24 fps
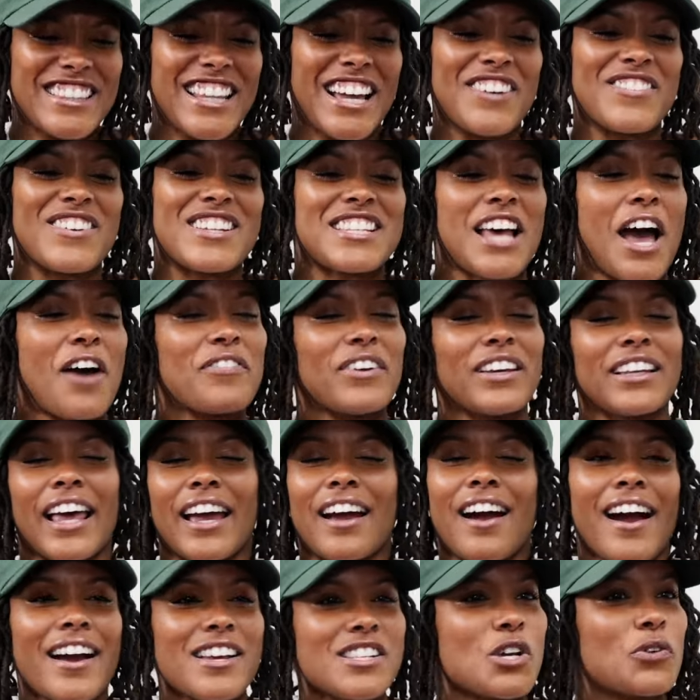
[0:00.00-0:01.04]
think of a topic like,
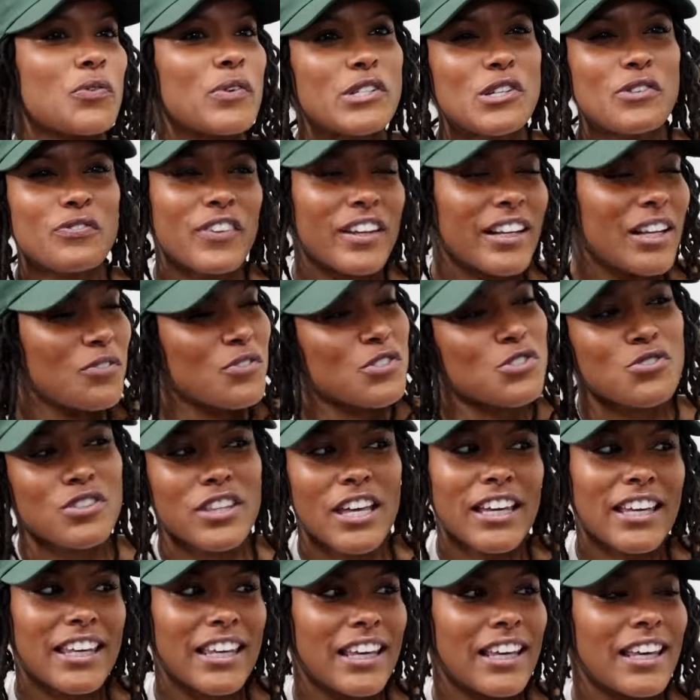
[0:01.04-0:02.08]
all right, so what you feeling, what you
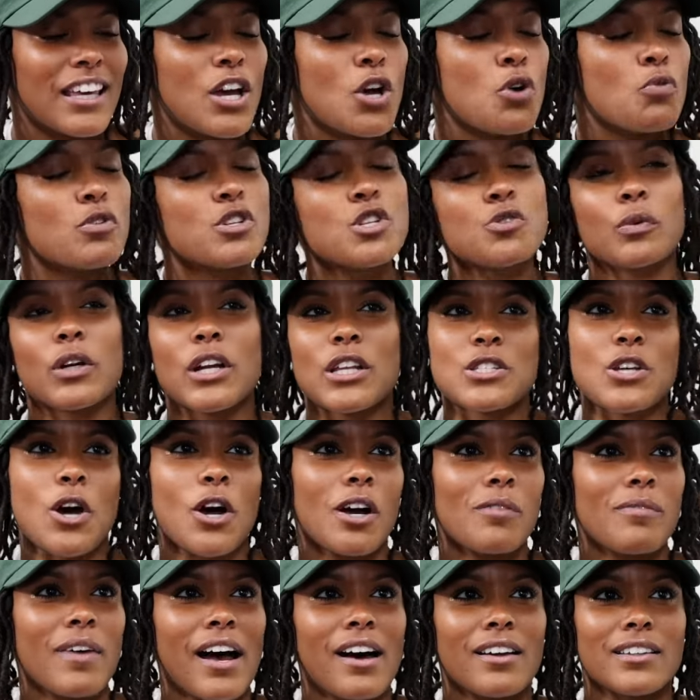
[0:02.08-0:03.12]
thinking, mm-hmm. what you want to talk
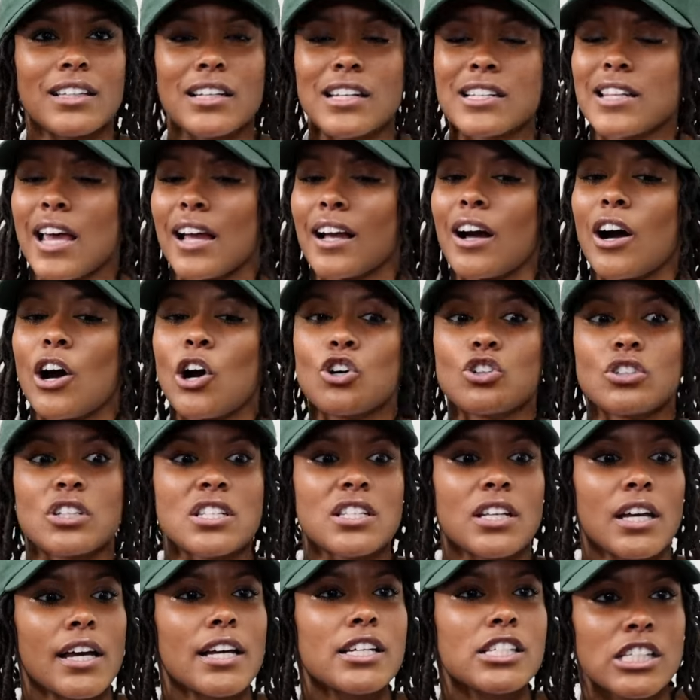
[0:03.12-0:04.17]
about. Then it's like a whole
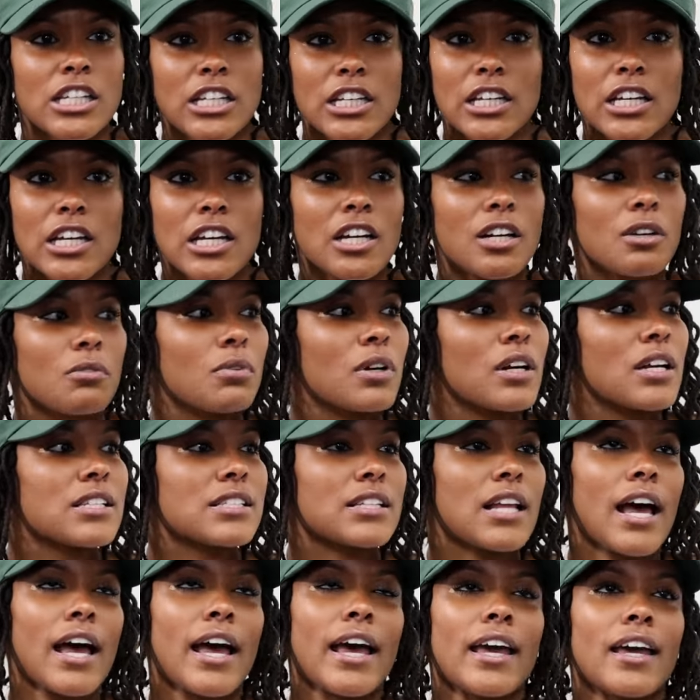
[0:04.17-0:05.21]
discussion where it's
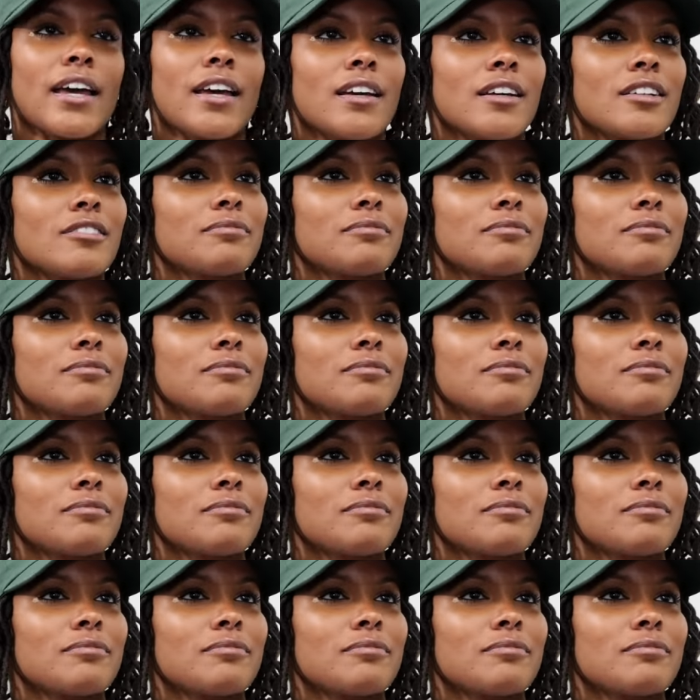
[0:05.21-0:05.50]
like,